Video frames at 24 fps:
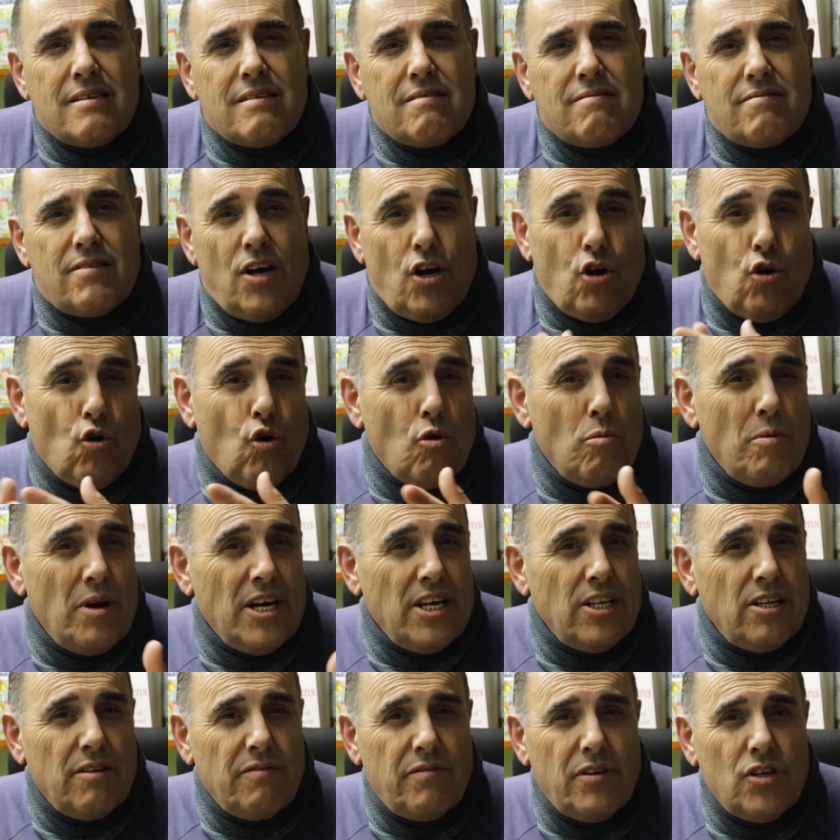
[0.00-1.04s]
The normal
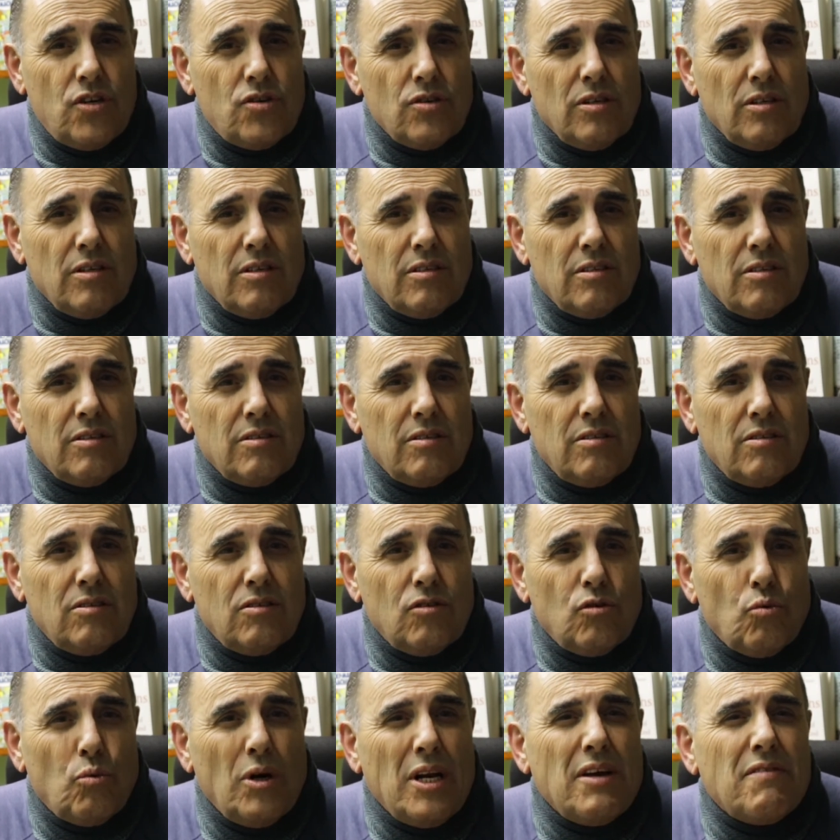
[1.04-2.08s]
individual
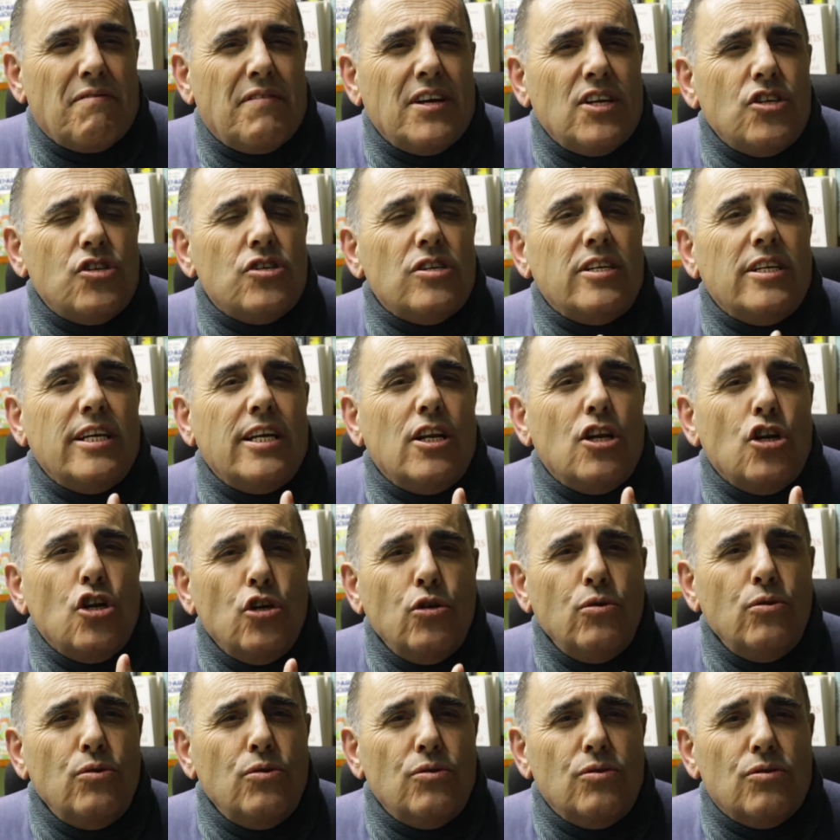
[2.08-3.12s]
will eventually
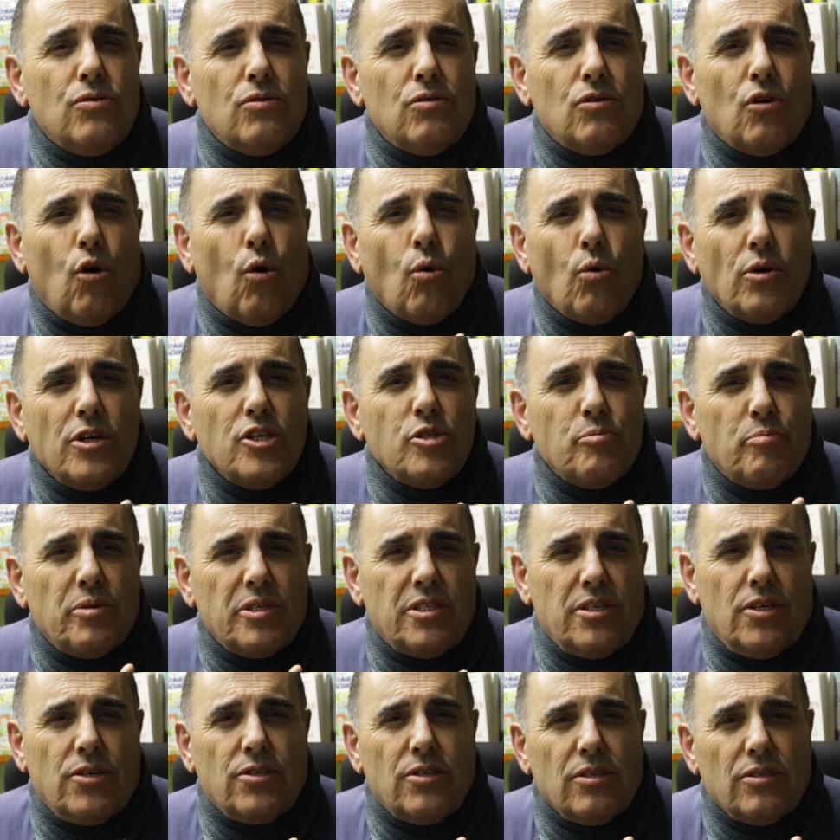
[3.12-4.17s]
lose all his
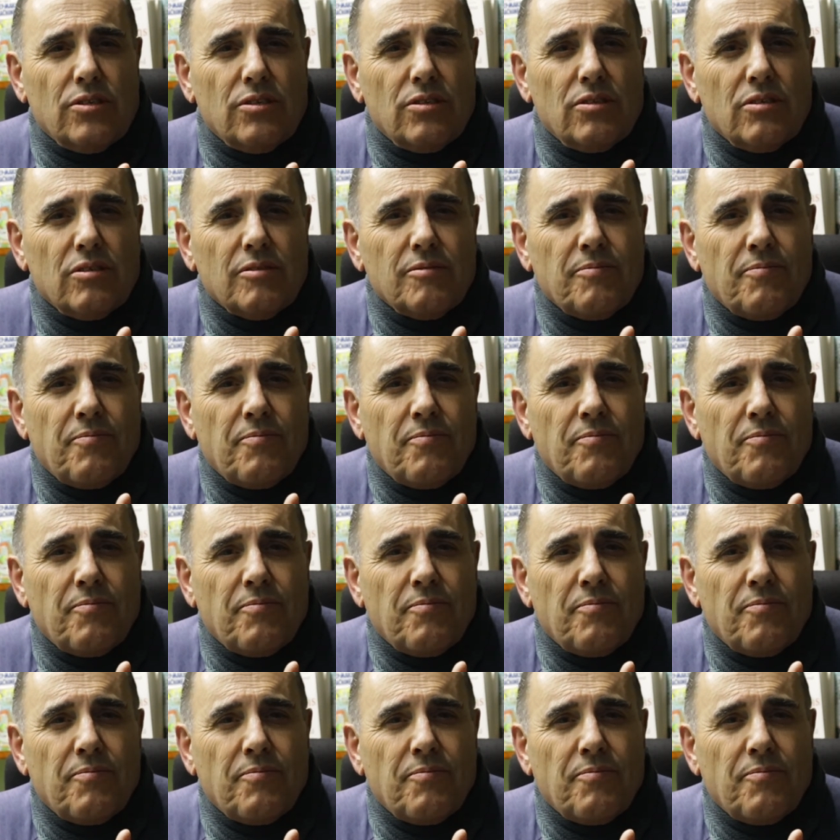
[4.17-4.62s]
possessions,